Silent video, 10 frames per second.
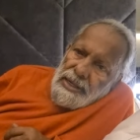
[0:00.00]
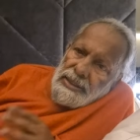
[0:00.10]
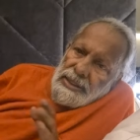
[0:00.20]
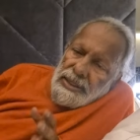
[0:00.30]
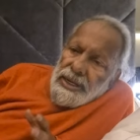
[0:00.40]

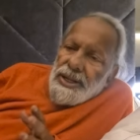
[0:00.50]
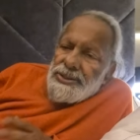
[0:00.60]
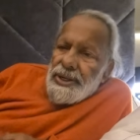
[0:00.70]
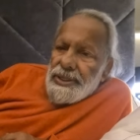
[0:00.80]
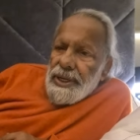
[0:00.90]
the
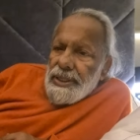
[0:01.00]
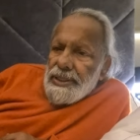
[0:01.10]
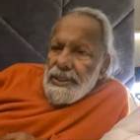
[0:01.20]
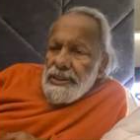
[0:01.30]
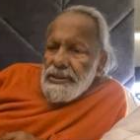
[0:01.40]
nature
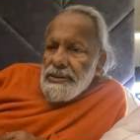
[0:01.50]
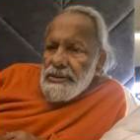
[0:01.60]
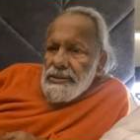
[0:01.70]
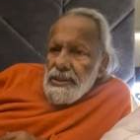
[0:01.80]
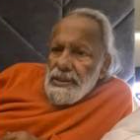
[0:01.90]
date
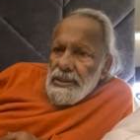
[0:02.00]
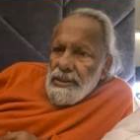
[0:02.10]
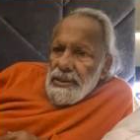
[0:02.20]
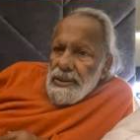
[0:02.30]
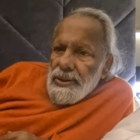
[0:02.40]

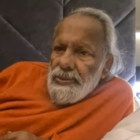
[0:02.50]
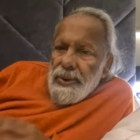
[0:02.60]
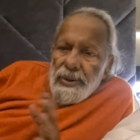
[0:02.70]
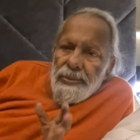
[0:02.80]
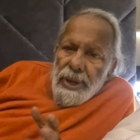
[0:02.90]

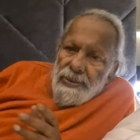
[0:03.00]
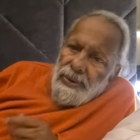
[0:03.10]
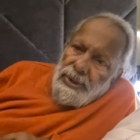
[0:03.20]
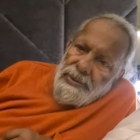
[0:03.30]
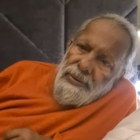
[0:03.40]
one by
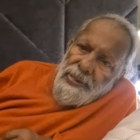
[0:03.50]
one.